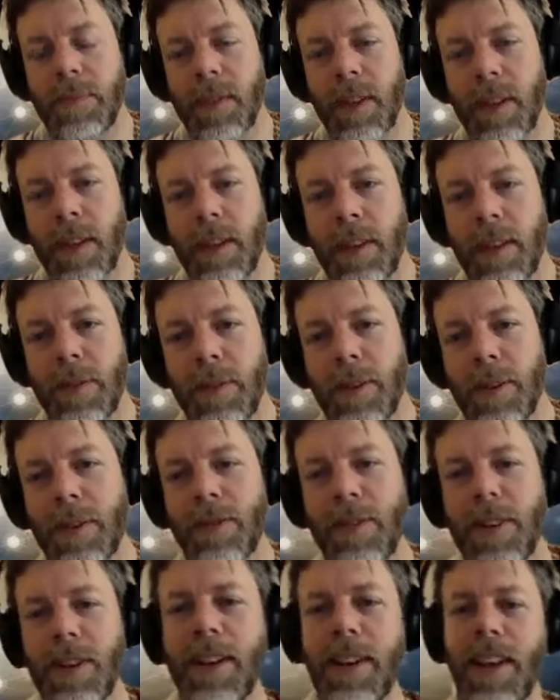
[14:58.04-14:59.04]
you're
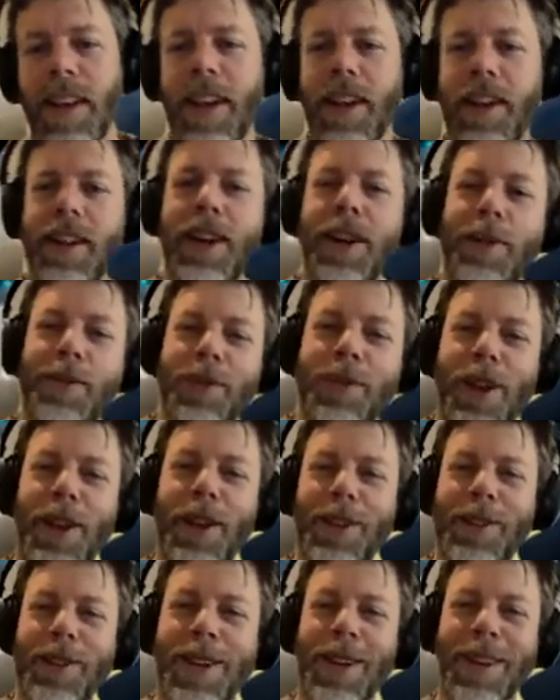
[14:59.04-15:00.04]
very like, I'll
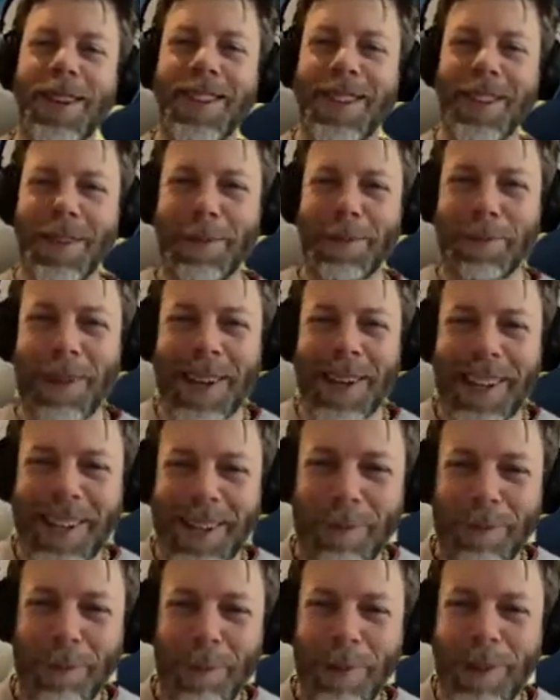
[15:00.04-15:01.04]
take the money
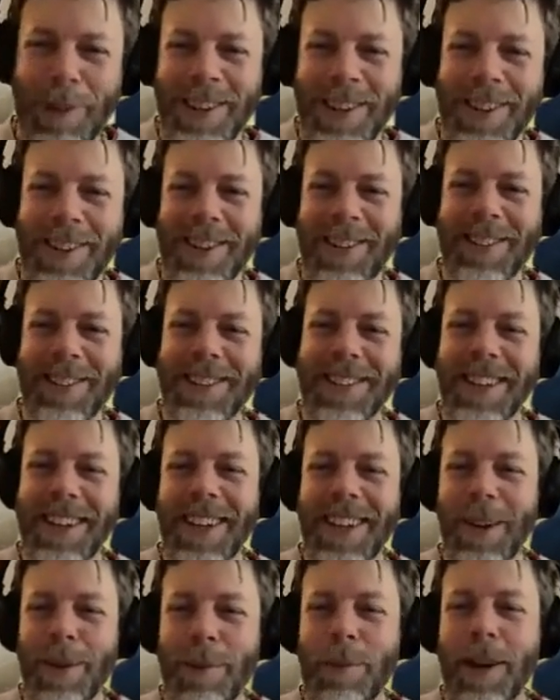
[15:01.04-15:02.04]
and put it in this
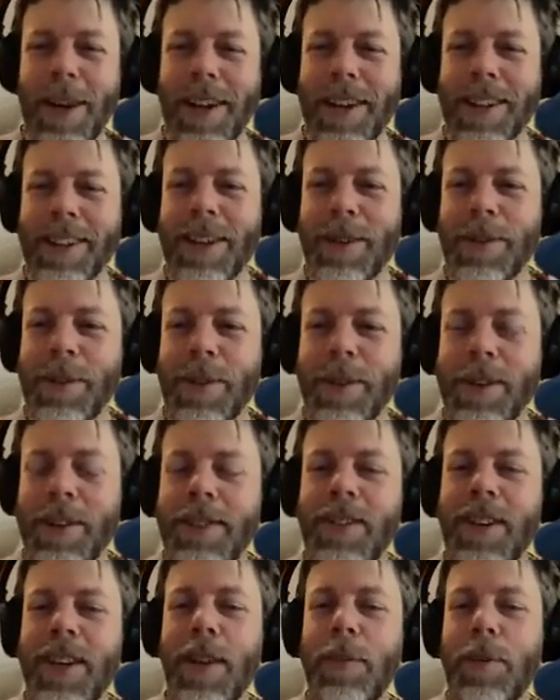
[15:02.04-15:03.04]
product that we're
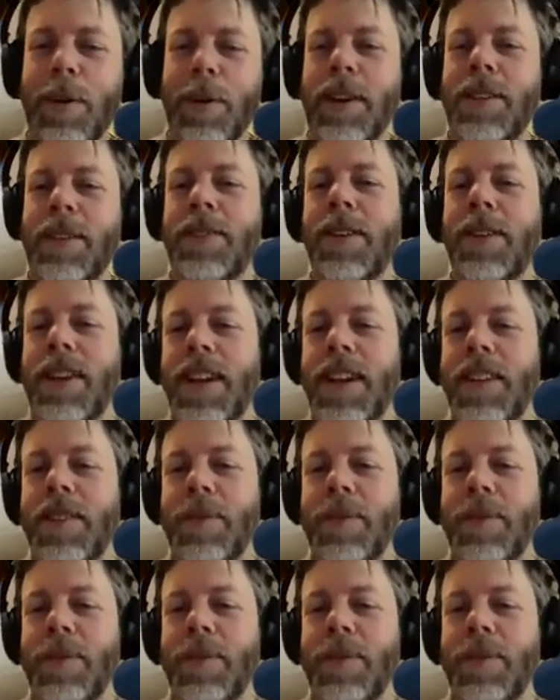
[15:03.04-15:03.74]
developing. So I guess